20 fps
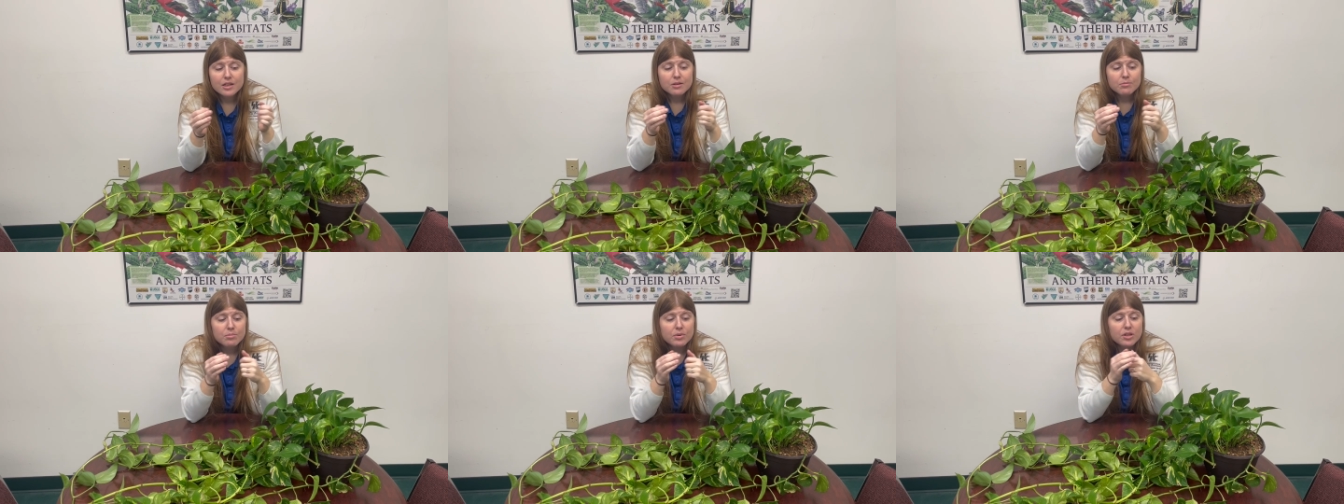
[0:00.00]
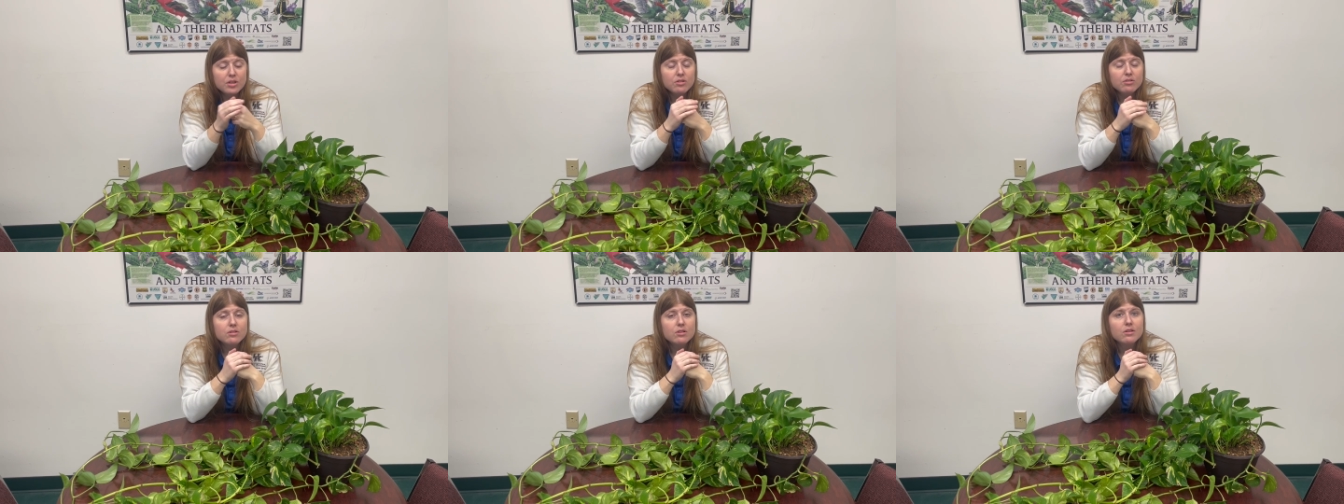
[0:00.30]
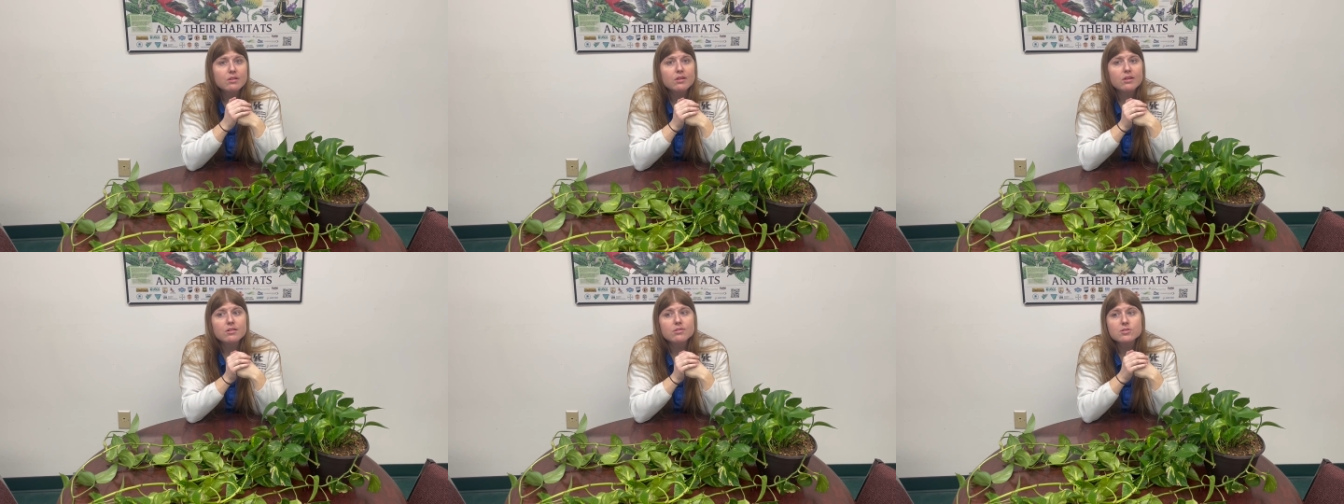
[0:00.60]
but you
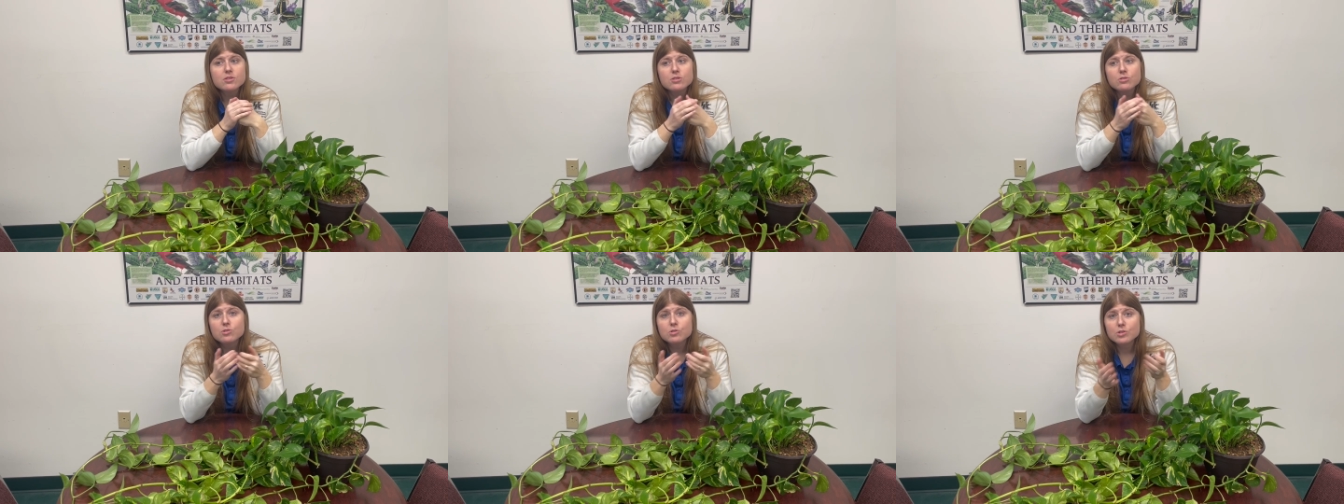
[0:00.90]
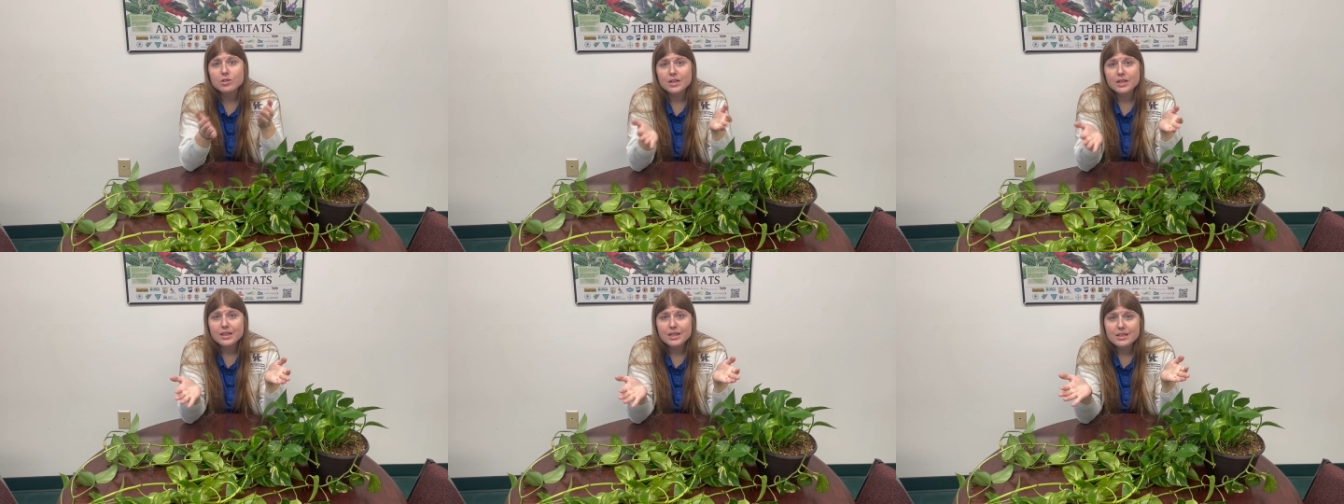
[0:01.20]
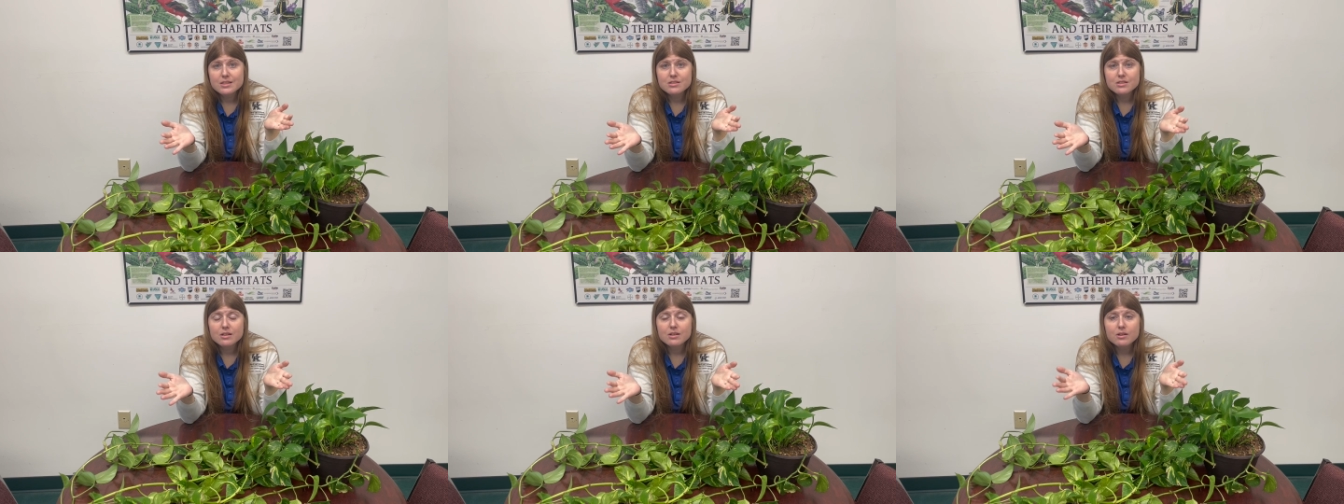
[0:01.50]
could also train
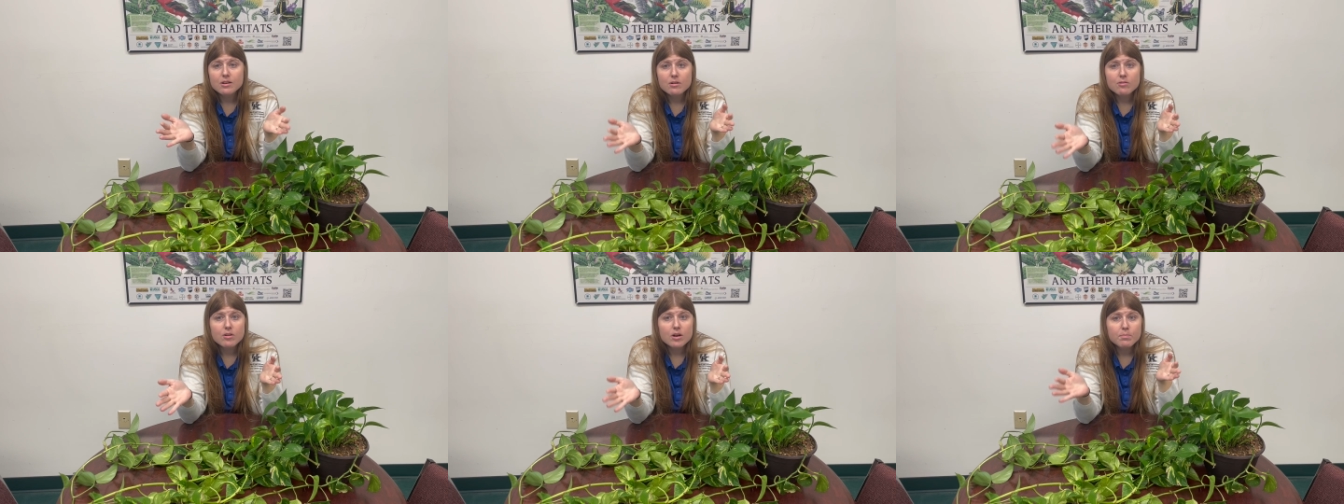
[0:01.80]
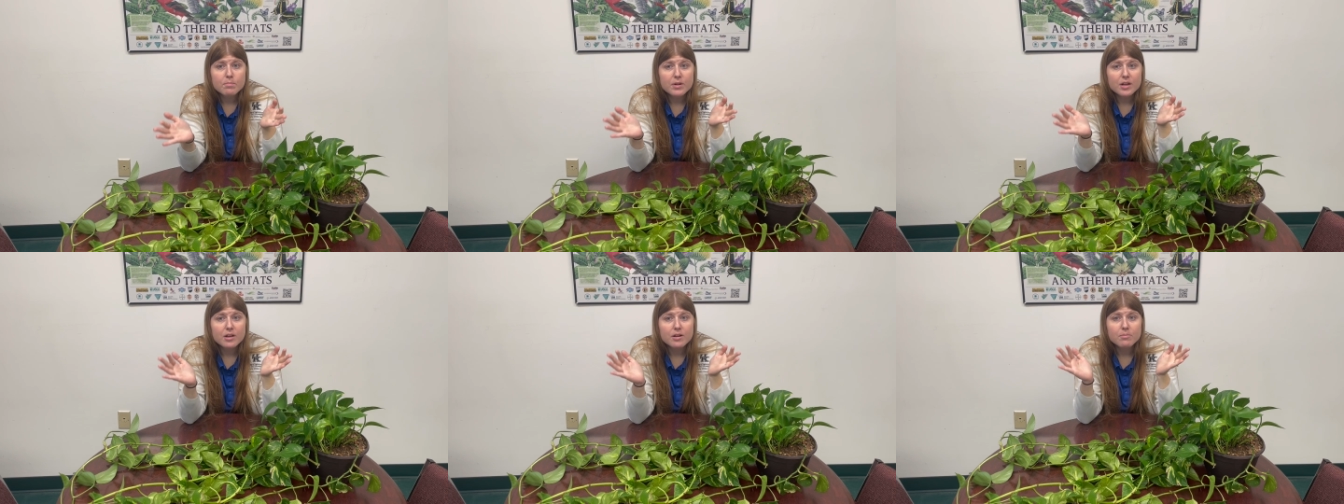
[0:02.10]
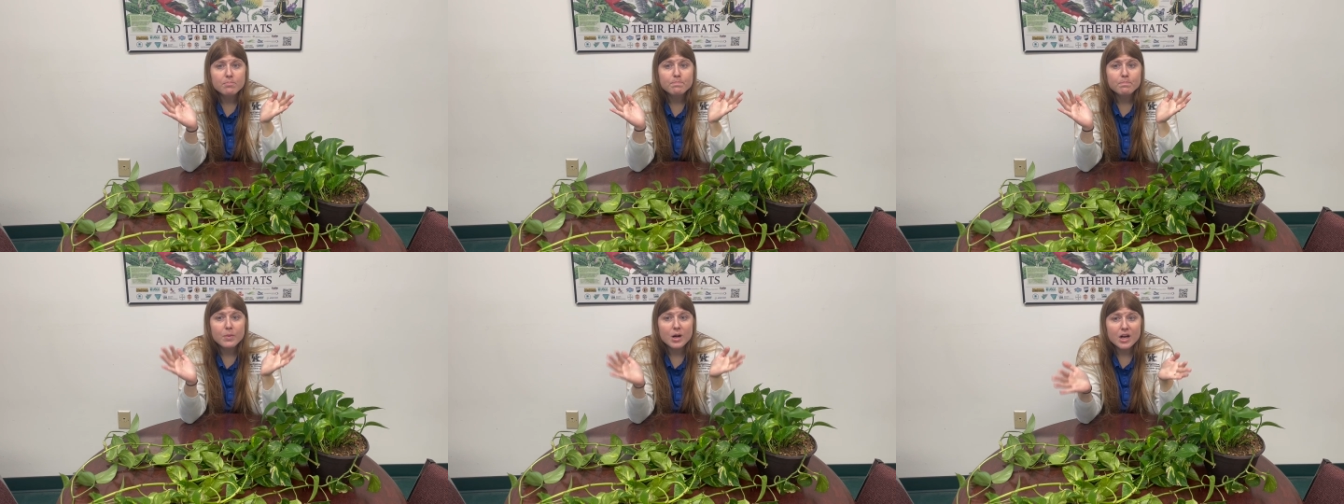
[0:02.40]
these to go up a
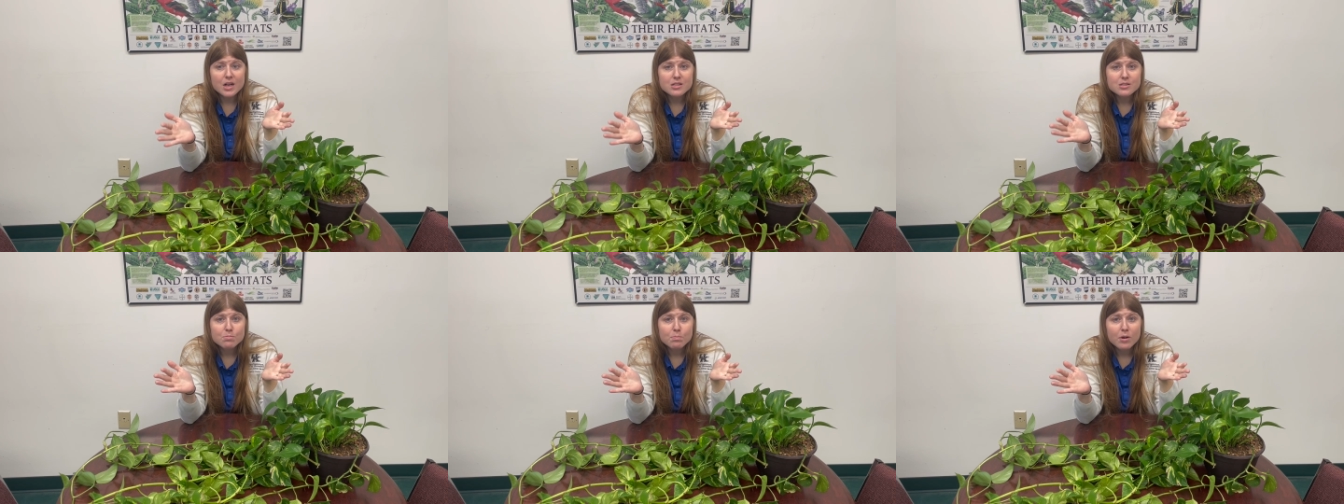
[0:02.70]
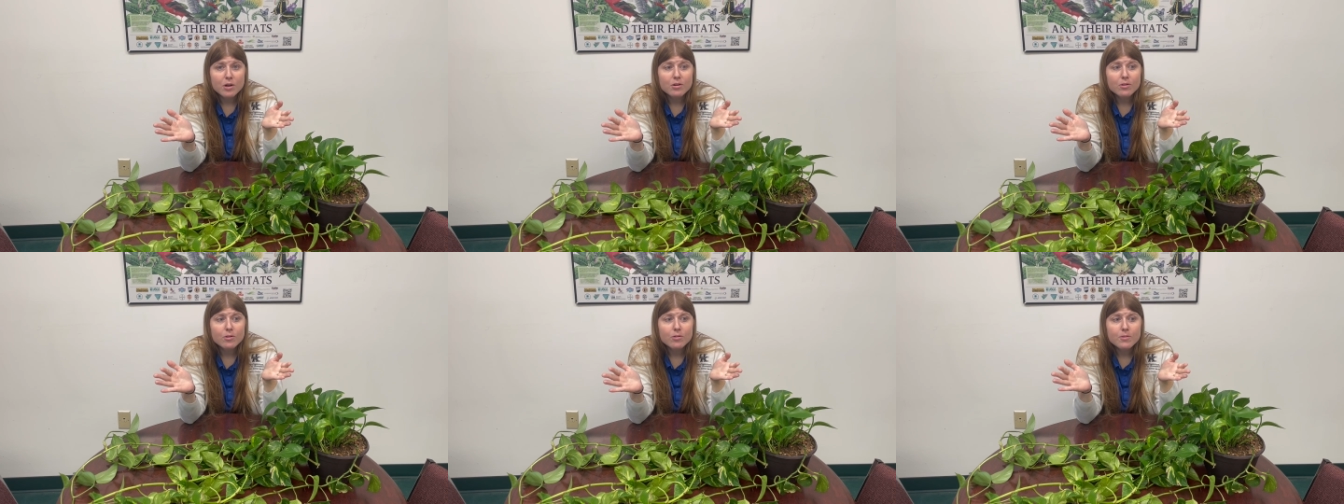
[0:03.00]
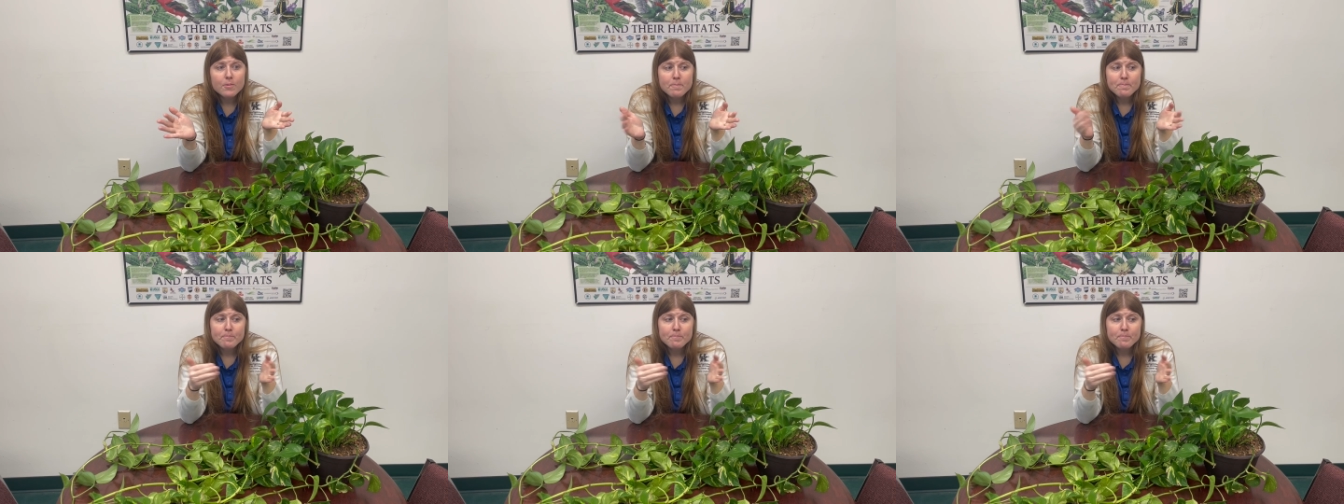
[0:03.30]
moss pole,